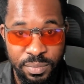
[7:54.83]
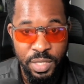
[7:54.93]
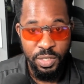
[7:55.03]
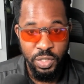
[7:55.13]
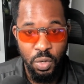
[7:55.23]

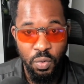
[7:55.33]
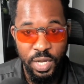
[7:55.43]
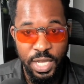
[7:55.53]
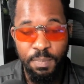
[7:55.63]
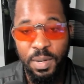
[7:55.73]
So
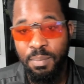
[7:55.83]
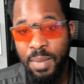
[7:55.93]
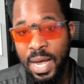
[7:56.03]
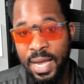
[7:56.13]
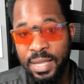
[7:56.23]
keep in
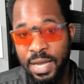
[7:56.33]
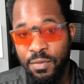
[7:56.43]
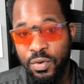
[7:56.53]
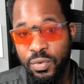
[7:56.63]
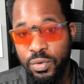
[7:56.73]
mind that
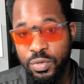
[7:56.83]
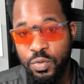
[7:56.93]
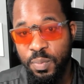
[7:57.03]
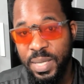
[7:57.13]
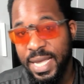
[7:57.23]
recruiters
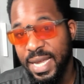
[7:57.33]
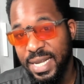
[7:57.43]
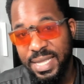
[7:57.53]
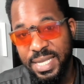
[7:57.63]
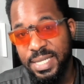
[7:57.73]
will be
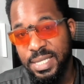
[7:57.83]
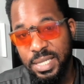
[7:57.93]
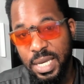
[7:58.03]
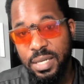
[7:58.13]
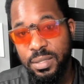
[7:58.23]
getting these
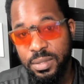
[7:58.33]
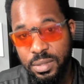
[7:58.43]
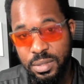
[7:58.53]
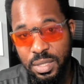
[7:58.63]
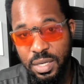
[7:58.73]

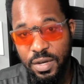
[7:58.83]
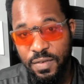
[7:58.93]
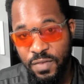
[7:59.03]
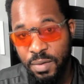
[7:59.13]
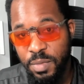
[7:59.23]
skills
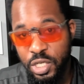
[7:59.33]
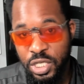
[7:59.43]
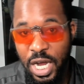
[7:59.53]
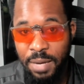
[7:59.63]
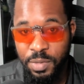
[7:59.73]
from the
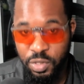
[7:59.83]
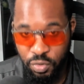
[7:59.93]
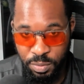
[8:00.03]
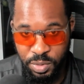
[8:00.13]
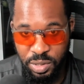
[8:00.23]
job
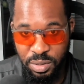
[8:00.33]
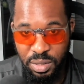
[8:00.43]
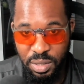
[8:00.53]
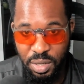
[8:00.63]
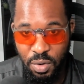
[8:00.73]
description
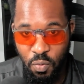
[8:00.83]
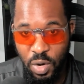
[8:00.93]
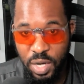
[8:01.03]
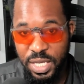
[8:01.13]
when they